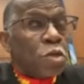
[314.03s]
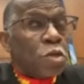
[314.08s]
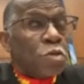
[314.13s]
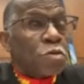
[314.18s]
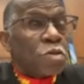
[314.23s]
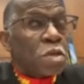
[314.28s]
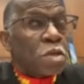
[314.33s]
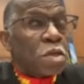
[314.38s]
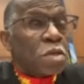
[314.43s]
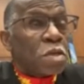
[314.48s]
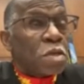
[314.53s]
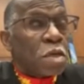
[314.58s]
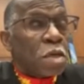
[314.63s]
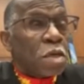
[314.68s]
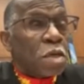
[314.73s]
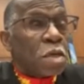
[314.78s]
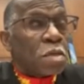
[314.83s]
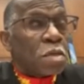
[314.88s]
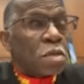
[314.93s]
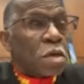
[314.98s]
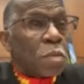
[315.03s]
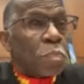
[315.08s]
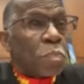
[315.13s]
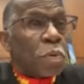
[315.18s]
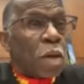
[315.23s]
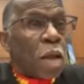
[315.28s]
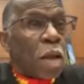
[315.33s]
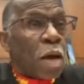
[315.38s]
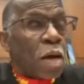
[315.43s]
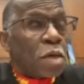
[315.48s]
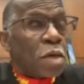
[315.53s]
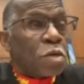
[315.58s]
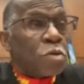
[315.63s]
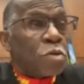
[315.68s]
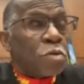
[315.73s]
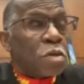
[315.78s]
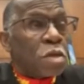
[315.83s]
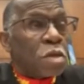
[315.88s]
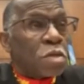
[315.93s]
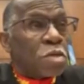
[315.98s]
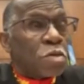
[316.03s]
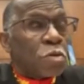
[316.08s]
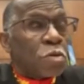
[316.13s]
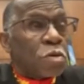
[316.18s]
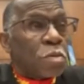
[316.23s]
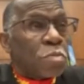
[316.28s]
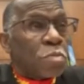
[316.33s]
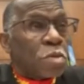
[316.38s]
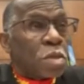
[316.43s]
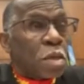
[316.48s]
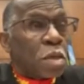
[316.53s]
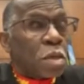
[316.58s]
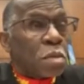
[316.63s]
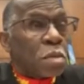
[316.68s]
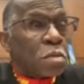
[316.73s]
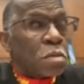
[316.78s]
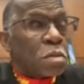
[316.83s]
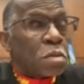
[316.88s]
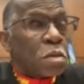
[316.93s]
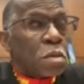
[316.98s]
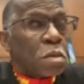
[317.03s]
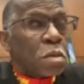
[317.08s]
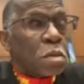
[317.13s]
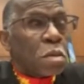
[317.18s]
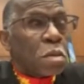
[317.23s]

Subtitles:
The UCC doesn't apply to this circumstance.